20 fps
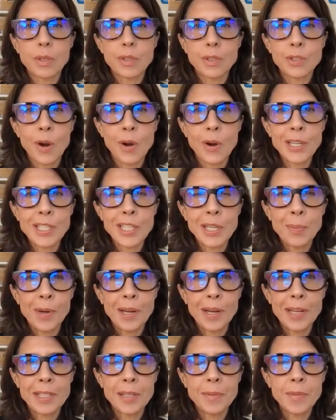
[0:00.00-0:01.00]
sorry, Teepa.
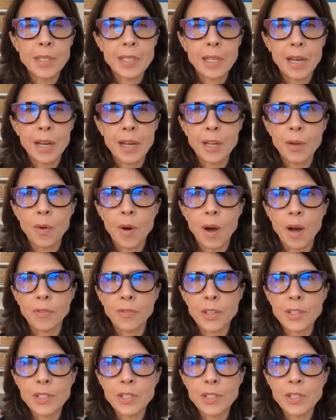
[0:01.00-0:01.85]
I didn't mean to cut you off.